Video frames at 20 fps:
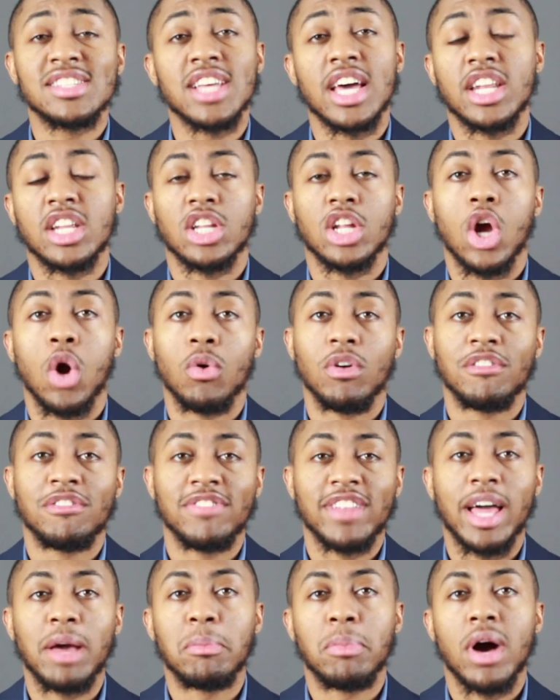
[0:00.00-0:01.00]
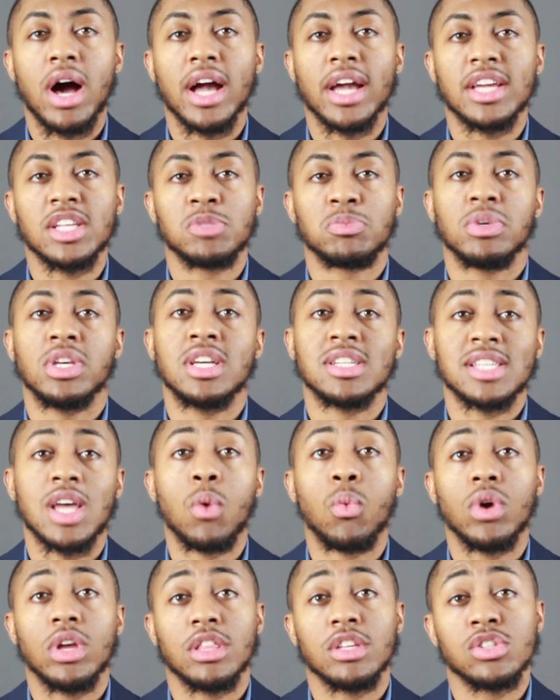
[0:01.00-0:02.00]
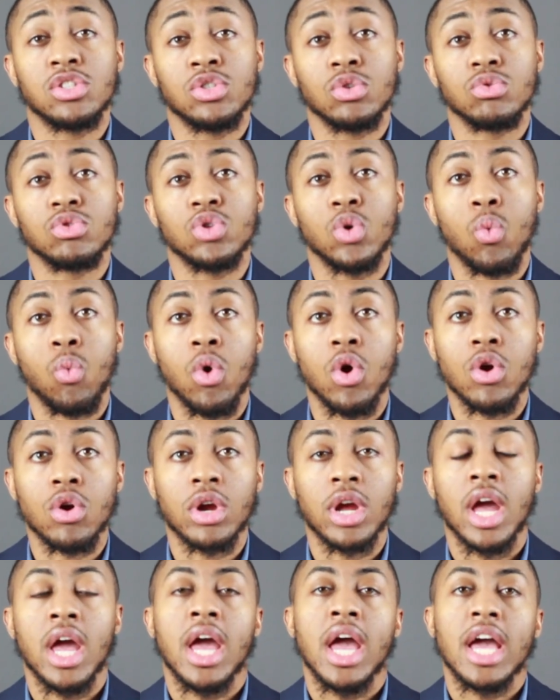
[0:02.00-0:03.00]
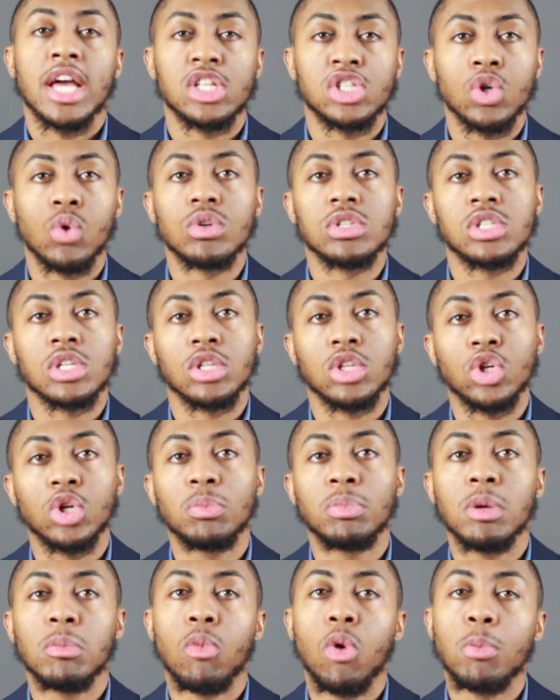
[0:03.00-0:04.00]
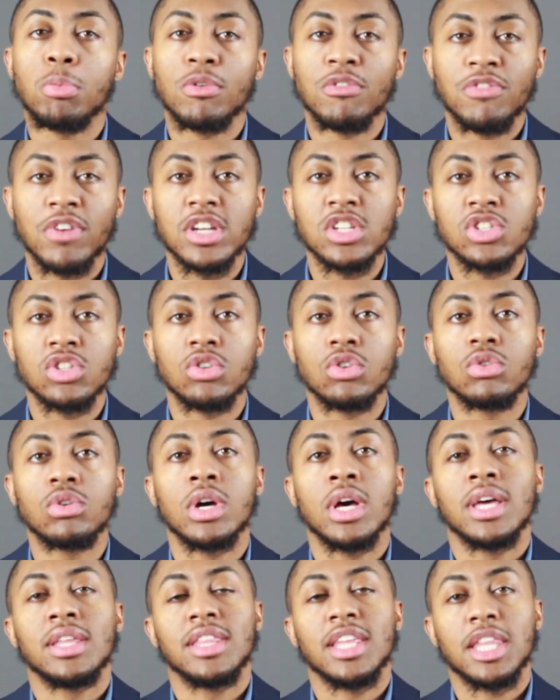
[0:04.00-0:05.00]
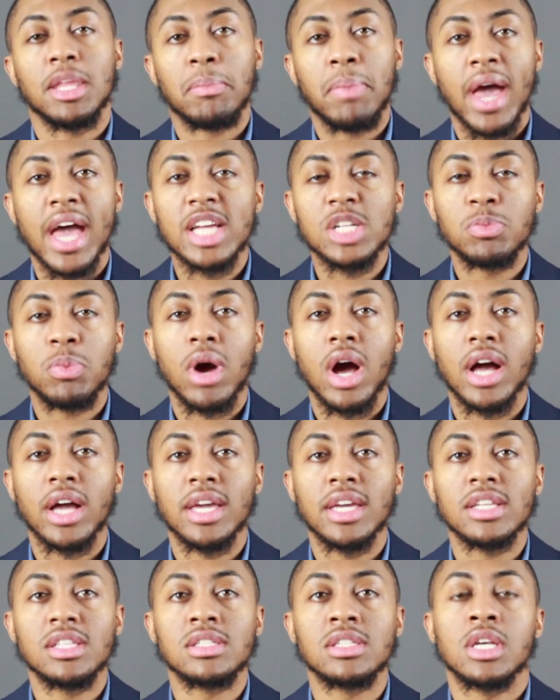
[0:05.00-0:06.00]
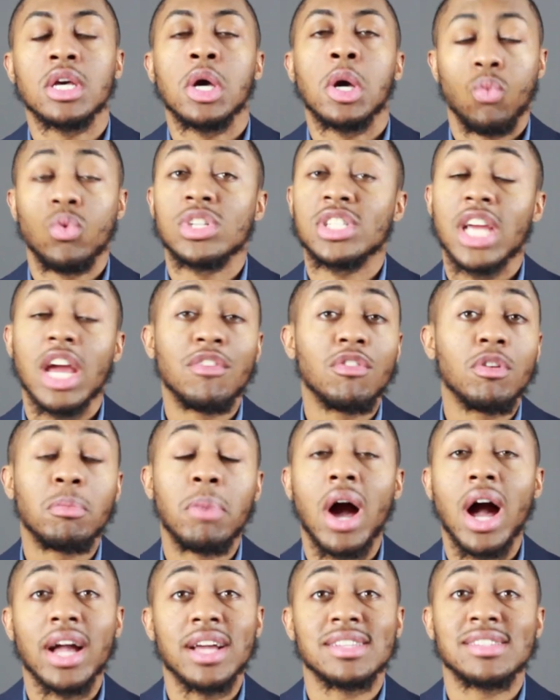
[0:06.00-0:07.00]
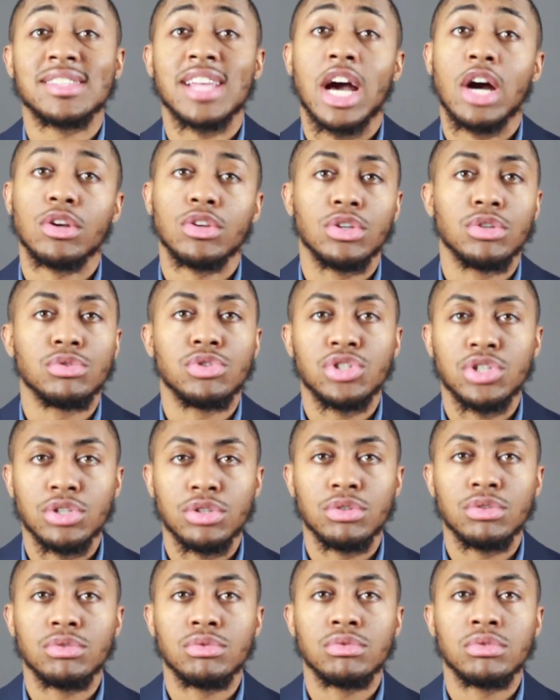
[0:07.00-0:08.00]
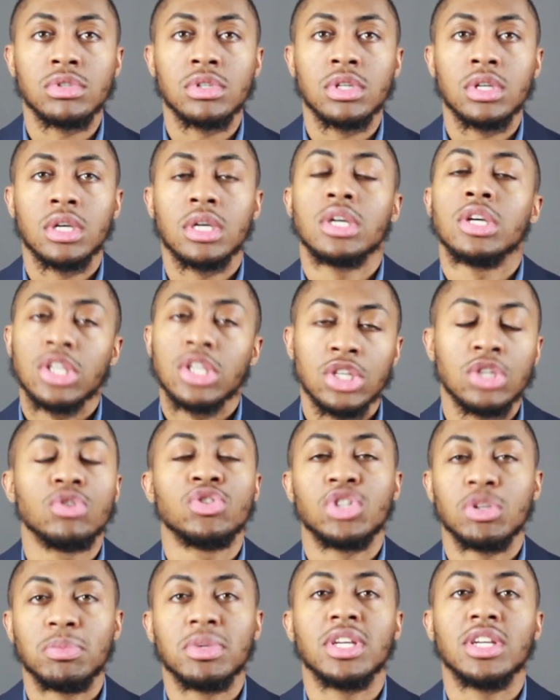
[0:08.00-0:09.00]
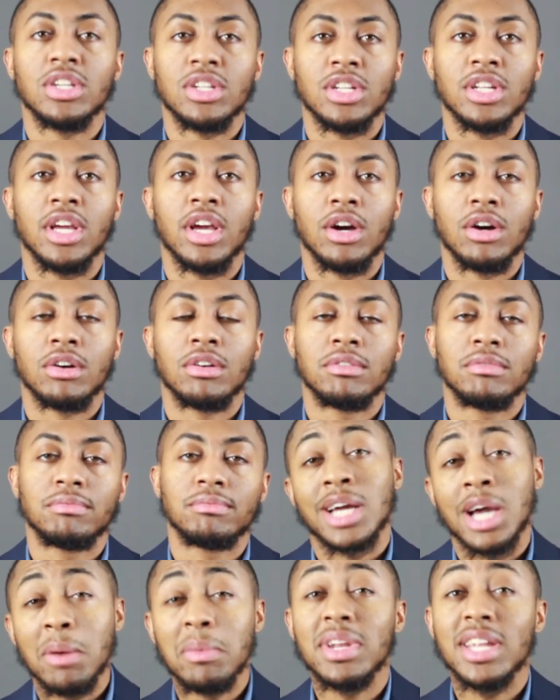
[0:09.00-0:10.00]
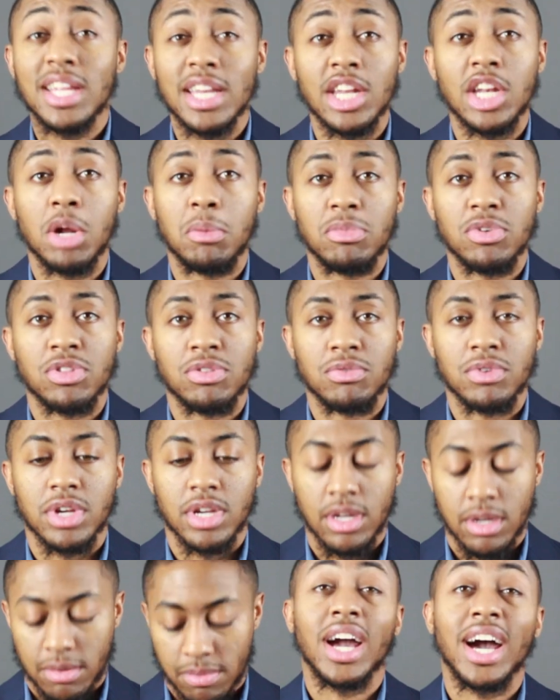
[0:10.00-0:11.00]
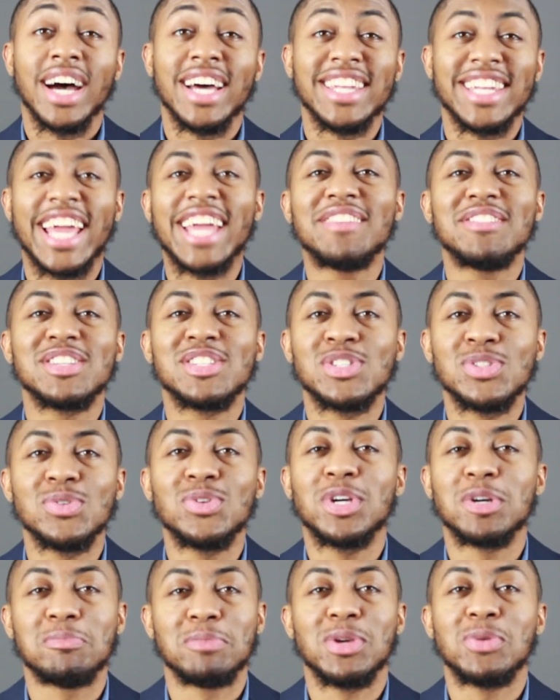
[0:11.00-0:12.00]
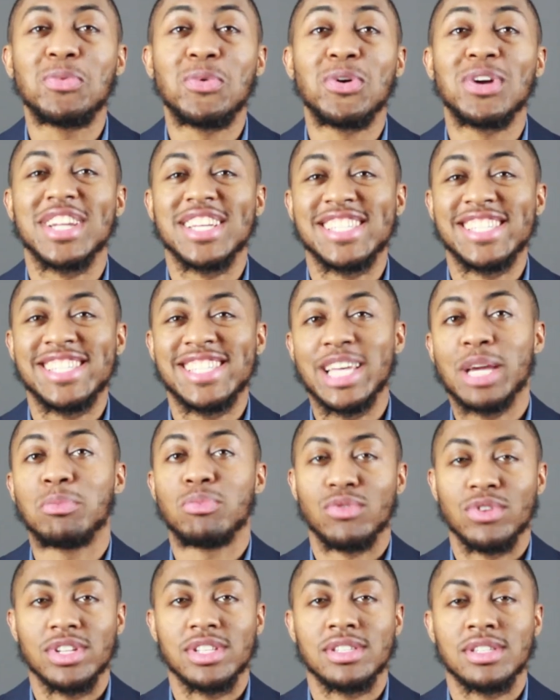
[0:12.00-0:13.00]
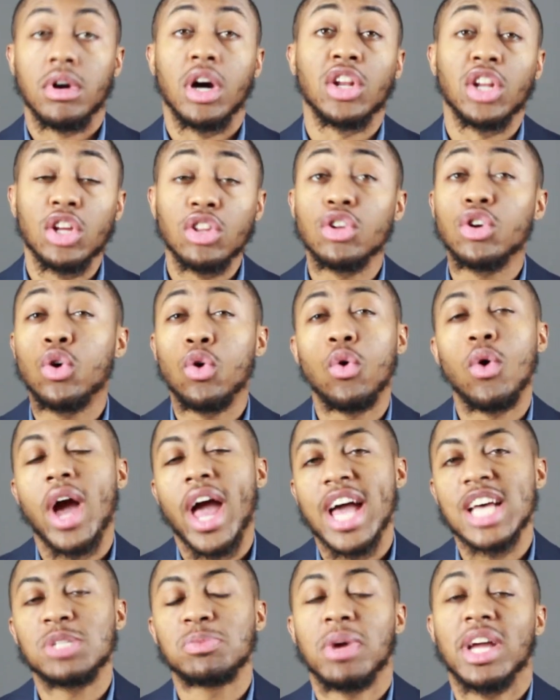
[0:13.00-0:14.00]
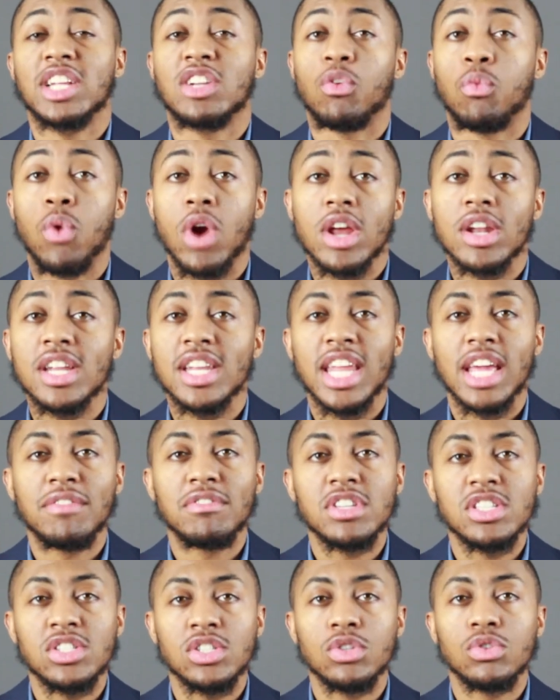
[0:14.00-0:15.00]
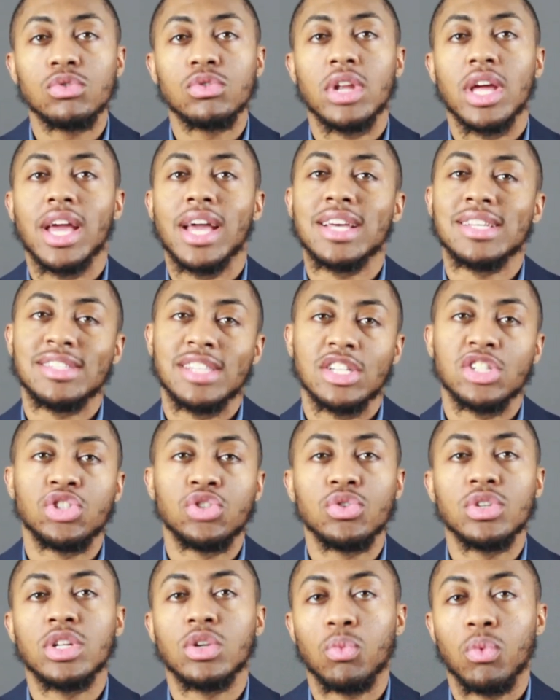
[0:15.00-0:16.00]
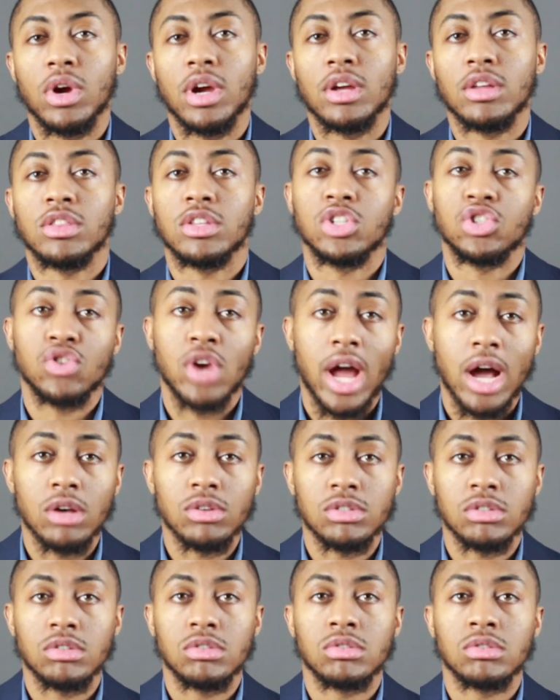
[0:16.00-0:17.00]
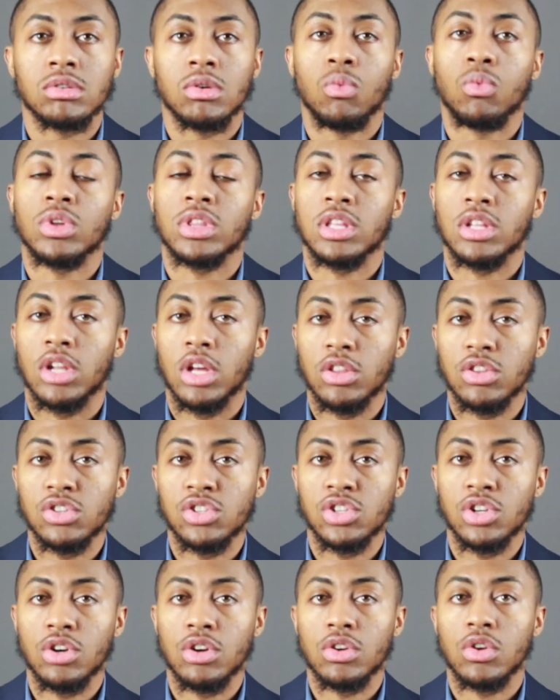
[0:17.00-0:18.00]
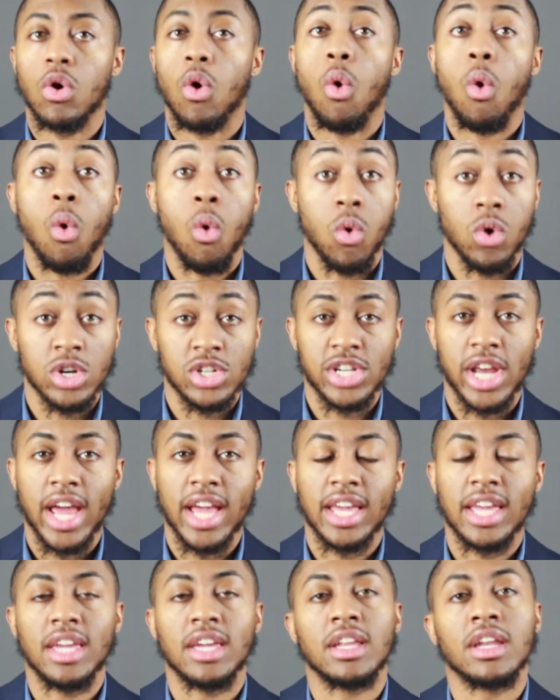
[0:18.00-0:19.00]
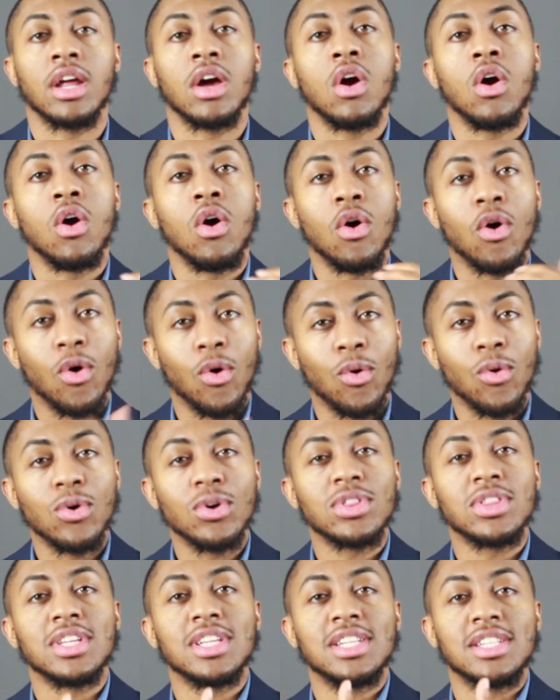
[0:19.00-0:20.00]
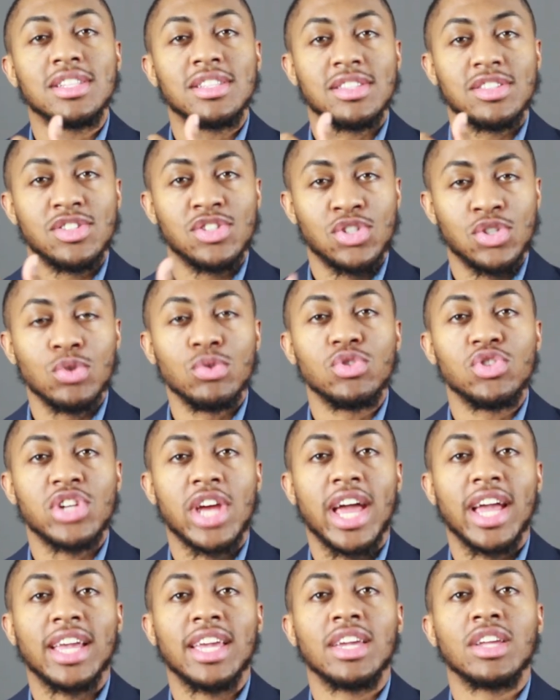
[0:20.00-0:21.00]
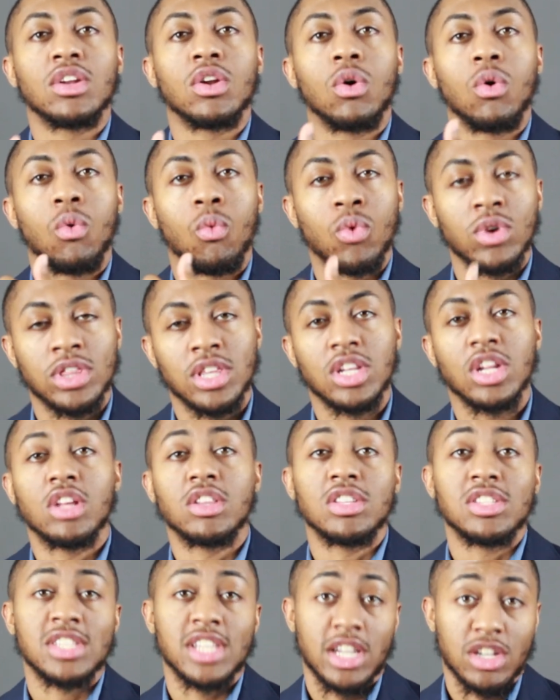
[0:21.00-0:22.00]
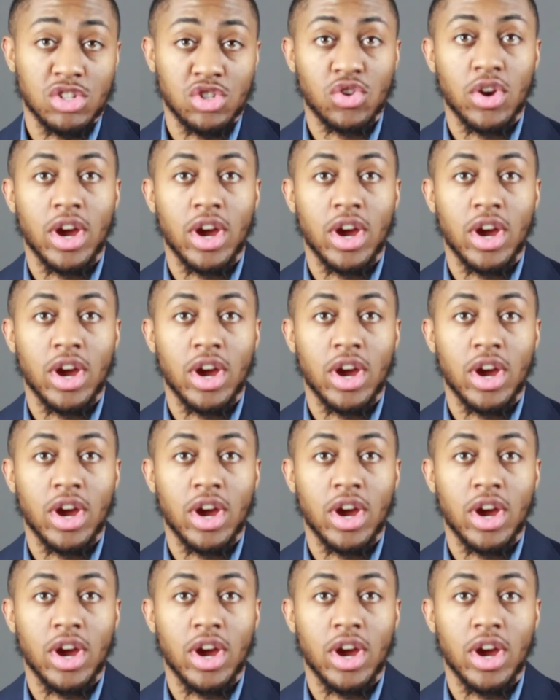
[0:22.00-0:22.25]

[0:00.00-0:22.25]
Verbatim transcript: decided to go with flat pockets because I wear this suit to work, and so it's a little bit more professional than the patch pockets. Whichever pocket style you choose, you should be good to go. Coming in at number three, a navy suit can be worn as separates. Another cool aspect of wearing a navy suit is that you can wear the trousers with another shirt or jacket or the suit jacket with another set of